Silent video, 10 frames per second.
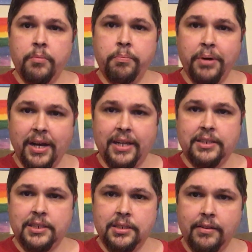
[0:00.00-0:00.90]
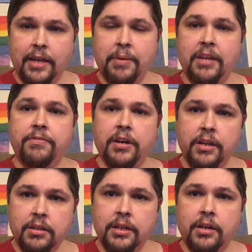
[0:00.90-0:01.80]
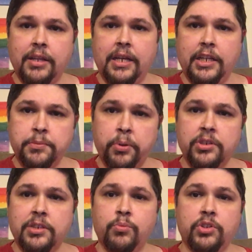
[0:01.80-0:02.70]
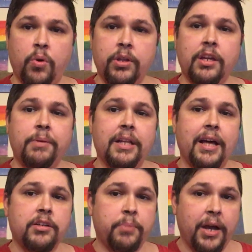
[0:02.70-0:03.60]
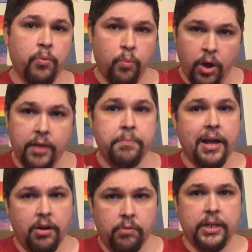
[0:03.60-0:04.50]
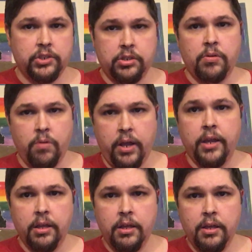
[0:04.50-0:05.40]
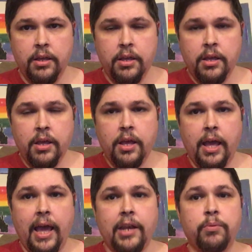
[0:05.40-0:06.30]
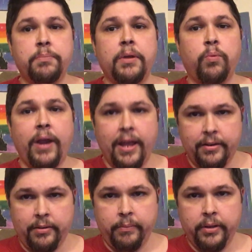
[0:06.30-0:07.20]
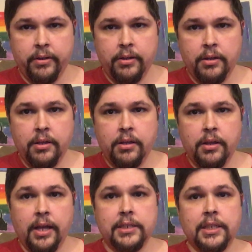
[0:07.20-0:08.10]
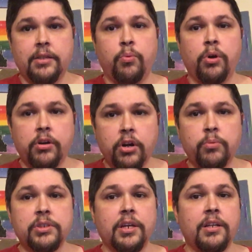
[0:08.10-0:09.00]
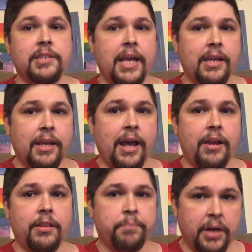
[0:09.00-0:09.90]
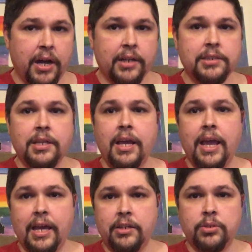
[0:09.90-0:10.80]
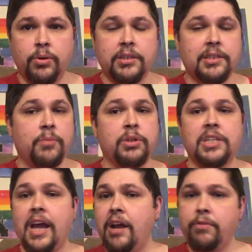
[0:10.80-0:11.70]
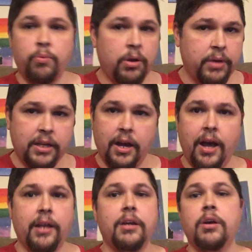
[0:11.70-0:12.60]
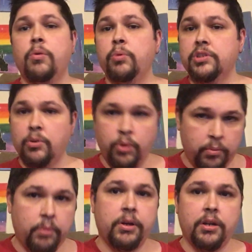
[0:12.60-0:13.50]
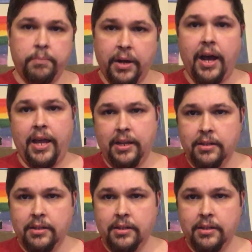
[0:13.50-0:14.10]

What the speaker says: But they made it very clear that each person was only going to be allowed to buy one Power Ranger toy, and it would be random. As in, the worker was going to take it out of the box, hand it to us, and whichever one we got was the one we were going to buy.